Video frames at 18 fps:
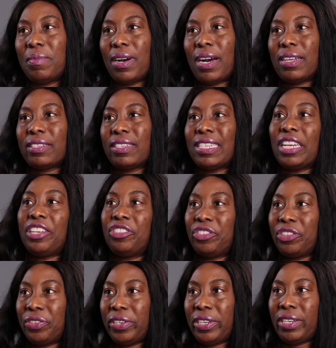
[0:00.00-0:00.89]
as a
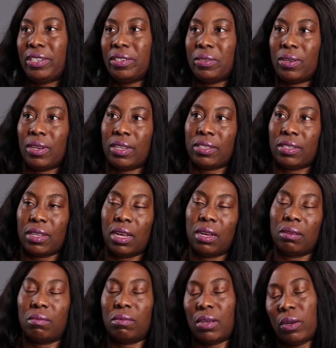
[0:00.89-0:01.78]
Nigerian, or as
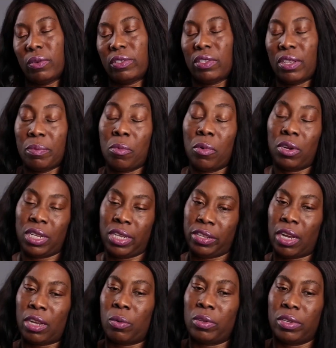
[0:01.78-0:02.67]
I'll say more,
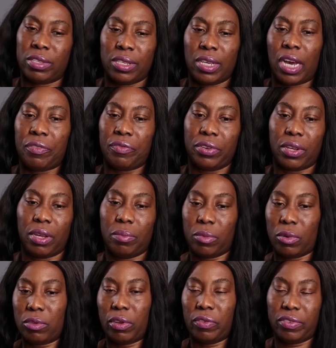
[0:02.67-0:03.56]
I want to say African,
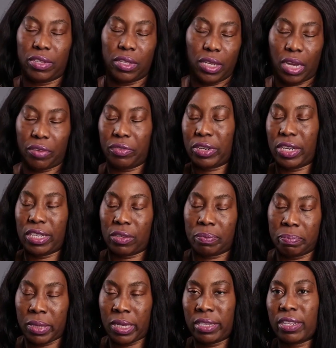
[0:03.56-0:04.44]
but obviously Africa is
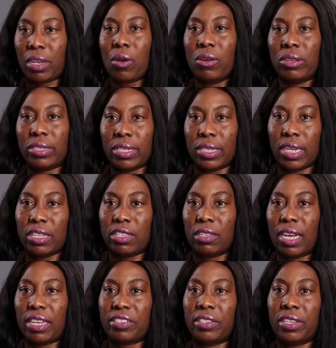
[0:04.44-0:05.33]
big as a continent.
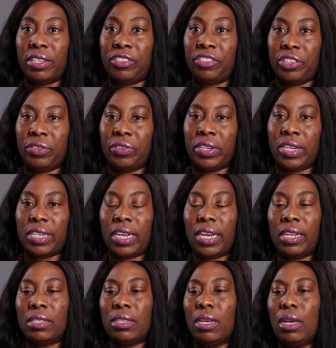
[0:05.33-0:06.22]
So as a Nigerian,
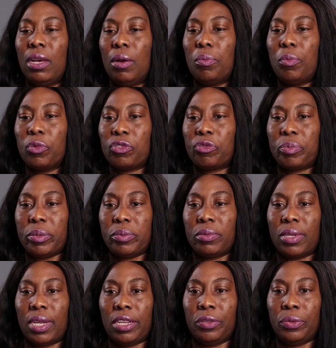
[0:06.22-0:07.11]
and most
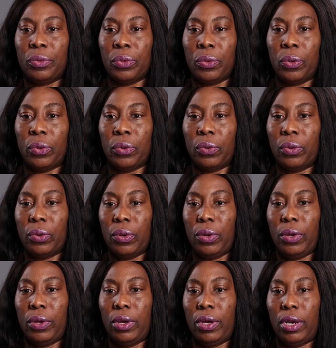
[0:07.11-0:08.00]
people that know
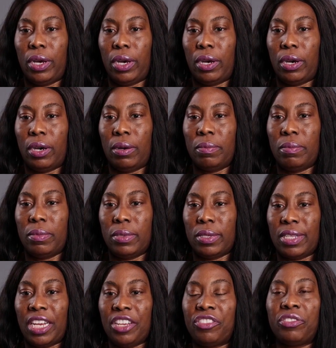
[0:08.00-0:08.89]

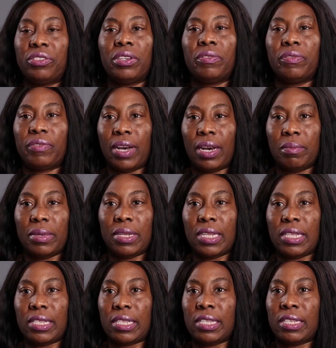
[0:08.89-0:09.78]
Nigerian
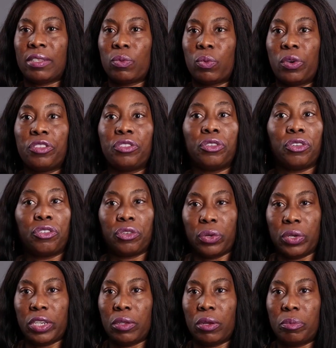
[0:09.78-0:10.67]
families, is when you're
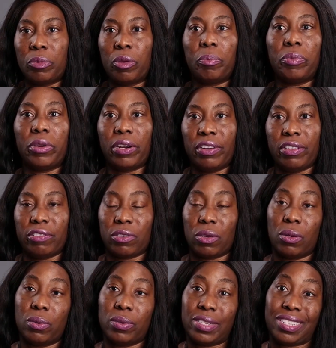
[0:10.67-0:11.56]
growing up, your parents
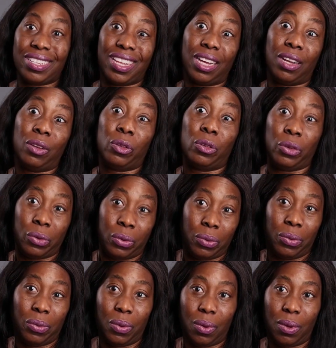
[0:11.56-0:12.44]
always tell
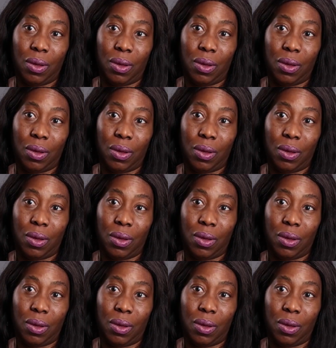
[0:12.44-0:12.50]
you,